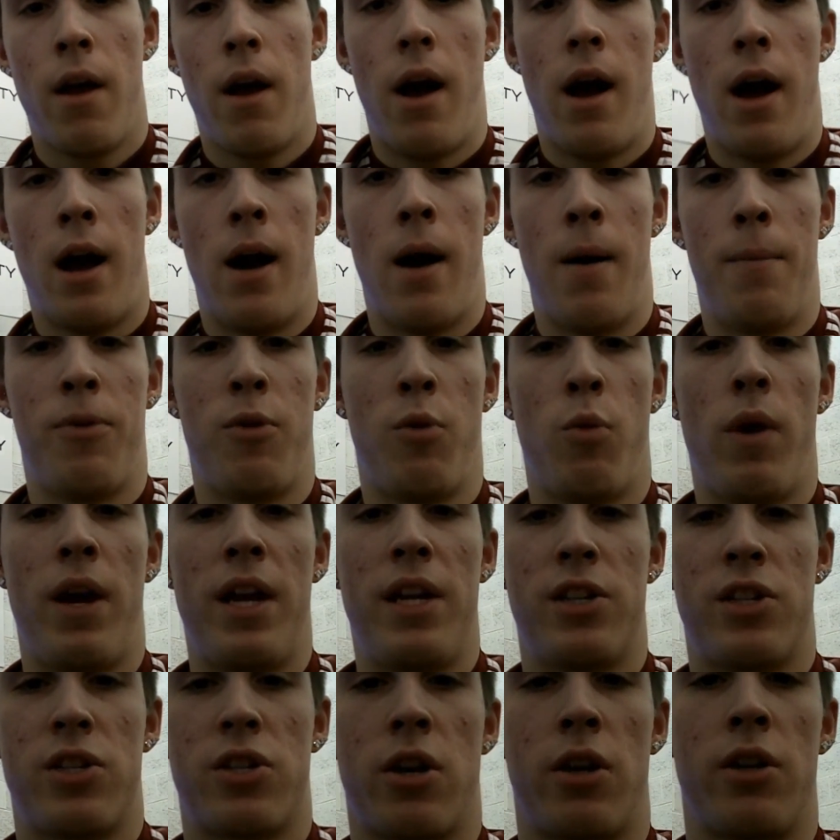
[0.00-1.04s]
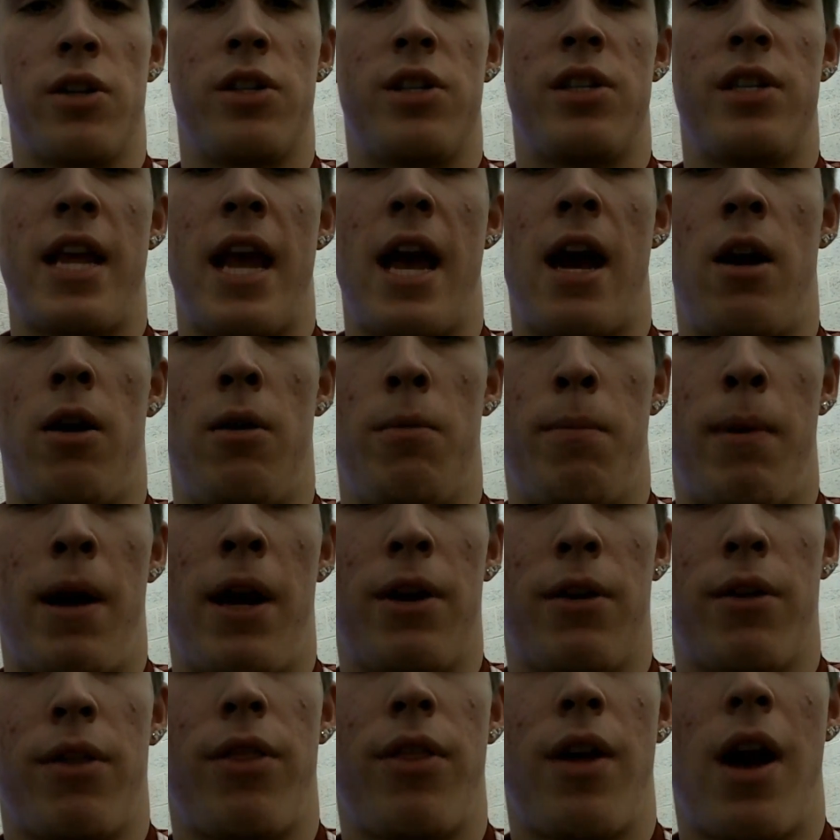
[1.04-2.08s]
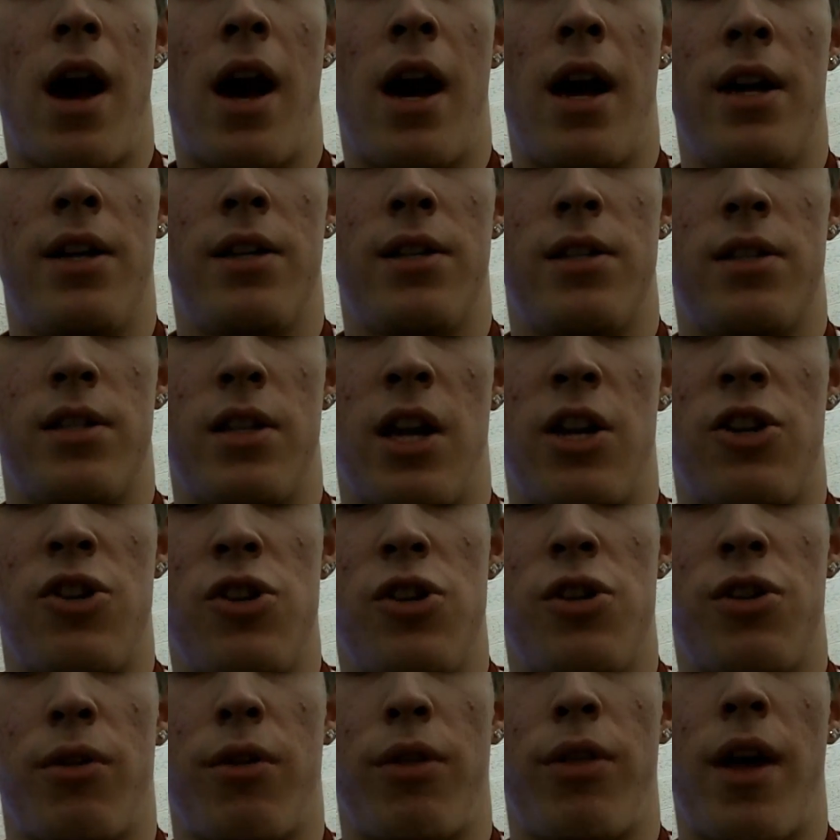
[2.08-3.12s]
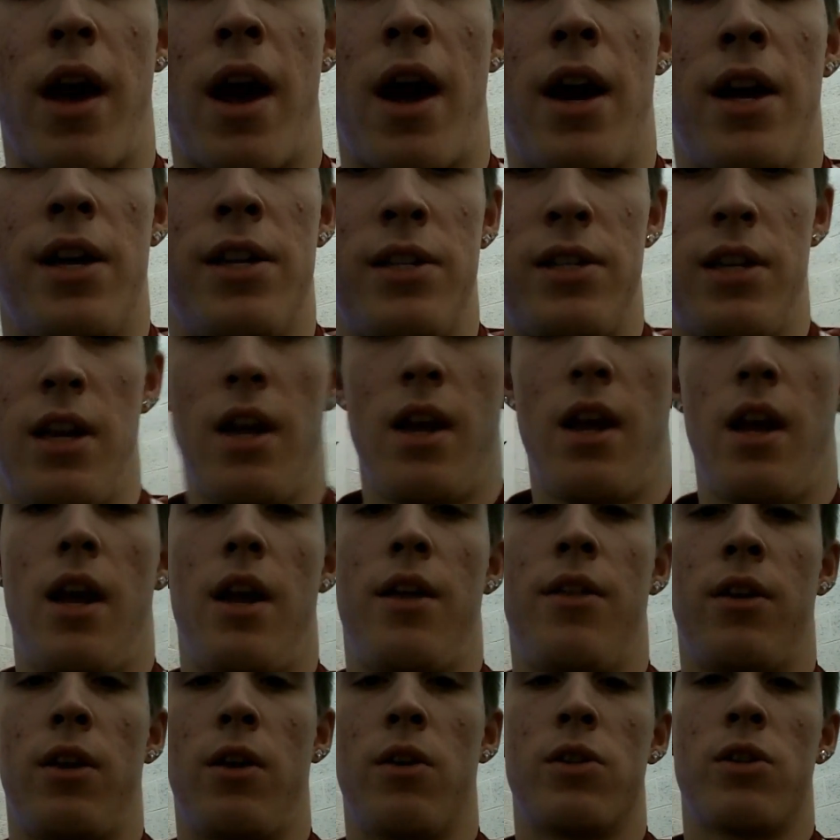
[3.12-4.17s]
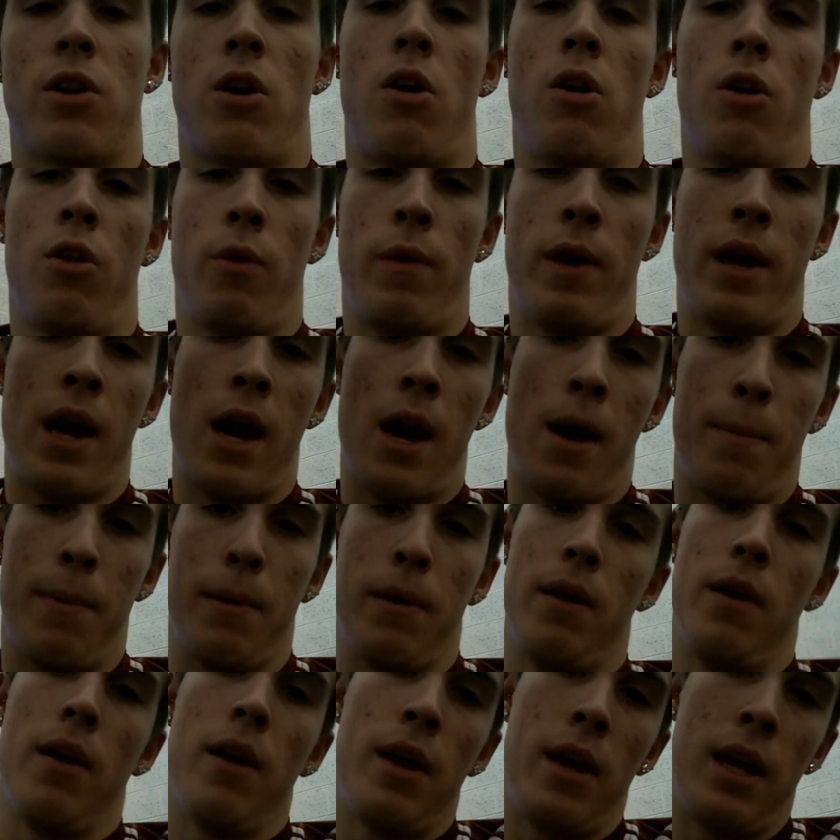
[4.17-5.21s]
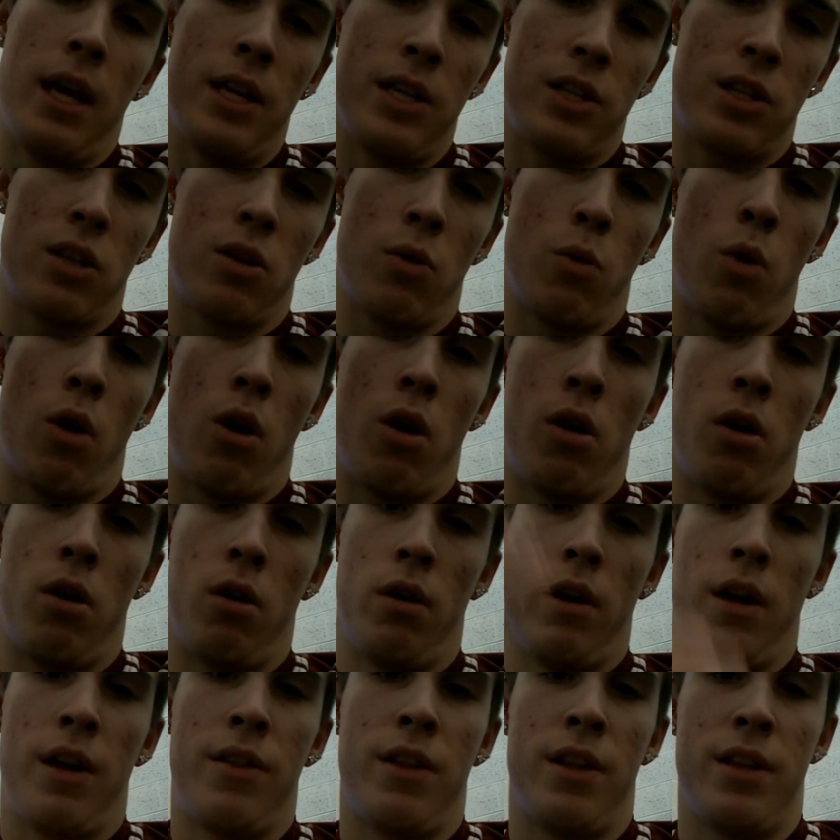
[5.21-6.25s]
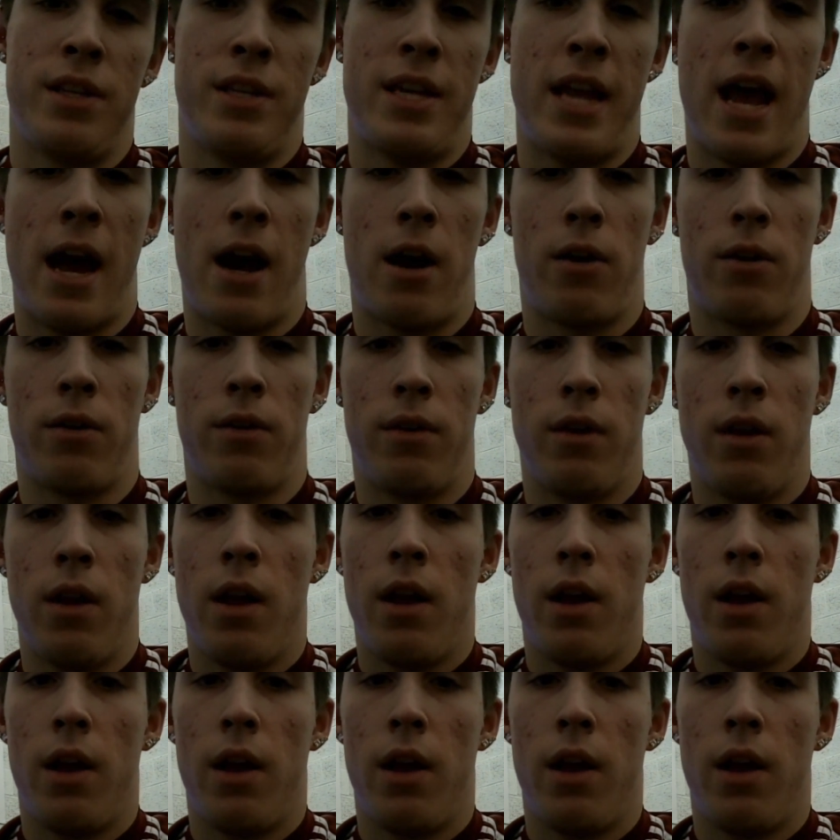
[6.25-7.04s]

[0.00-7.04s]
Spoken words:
The weight starts down by your thighs, touches your thighs, and then goes all the way up, hits the wall, and then down.